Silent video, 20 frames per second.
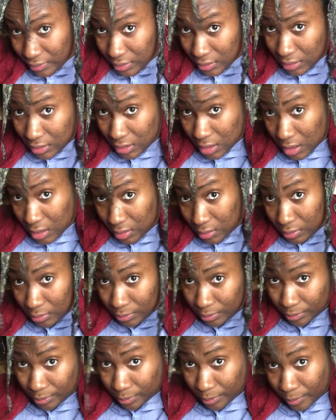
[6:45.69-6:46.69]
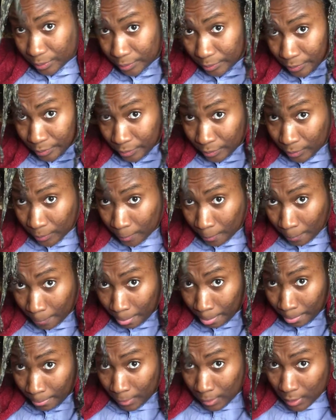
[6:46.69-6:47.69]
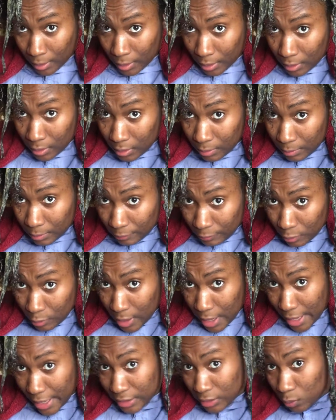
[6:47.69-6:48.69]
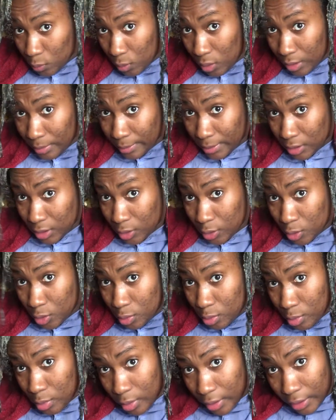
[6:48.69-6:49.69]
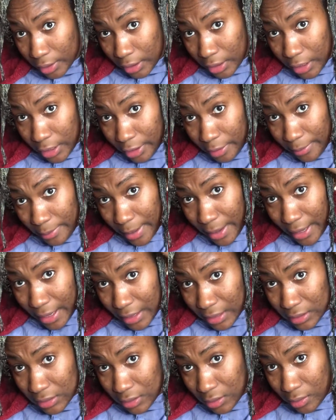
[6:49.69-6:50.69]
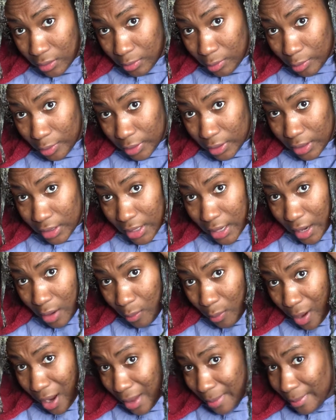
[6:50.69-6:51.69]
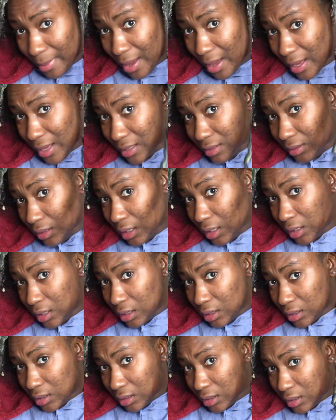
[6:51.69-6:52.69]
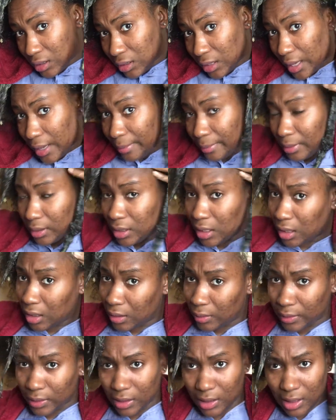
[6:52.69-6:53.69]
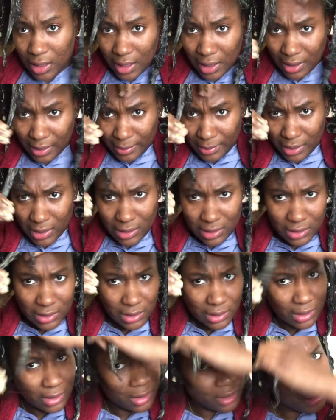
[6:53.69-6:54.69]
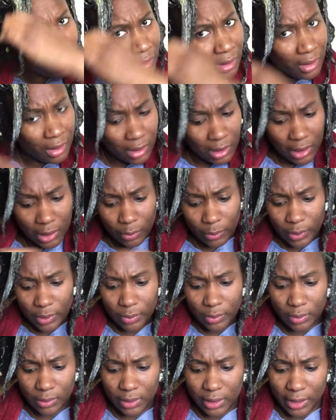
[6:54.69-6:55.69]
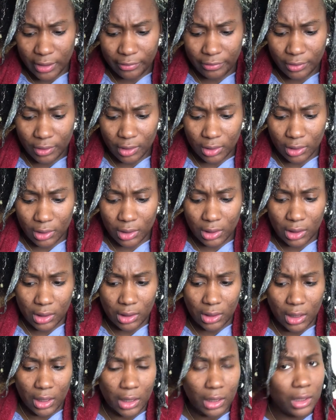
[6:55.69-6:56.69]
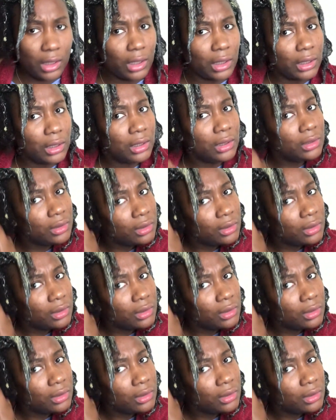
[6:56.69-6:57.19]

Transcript: So if you guys want me to do more hair masks or more DIY masks, just let me know in the comments and we will definitely get that done.